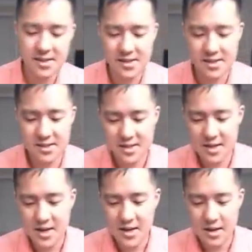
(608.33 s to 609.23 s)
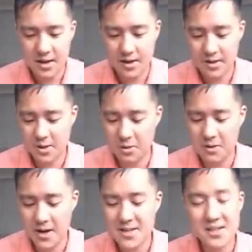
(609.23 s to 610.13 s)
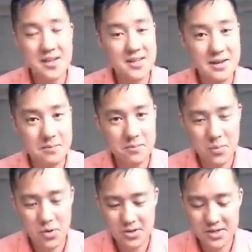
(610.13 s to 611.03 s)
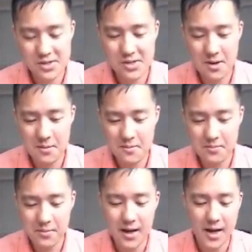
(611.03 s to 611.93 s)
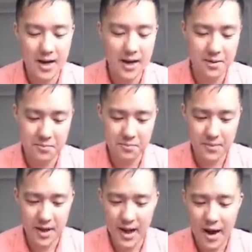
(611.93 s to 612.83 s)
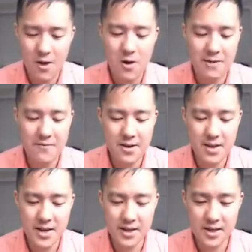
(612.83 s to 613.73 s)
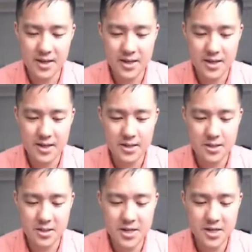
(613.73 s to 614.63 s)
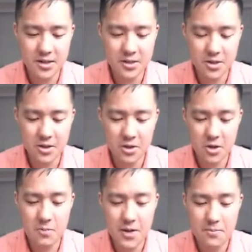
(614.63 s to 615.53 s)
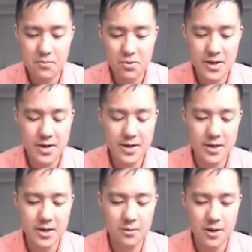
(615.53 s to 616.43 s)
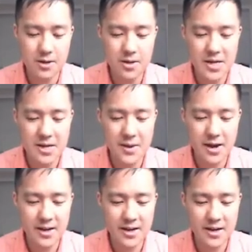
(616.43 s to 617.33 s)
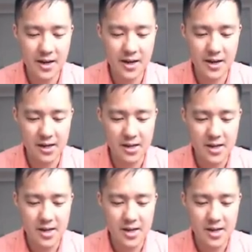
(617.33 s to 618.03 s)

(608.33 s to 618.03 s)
is So Kess, I did purchase some. I don't know, I feel like she could be pretty good when you think about it. I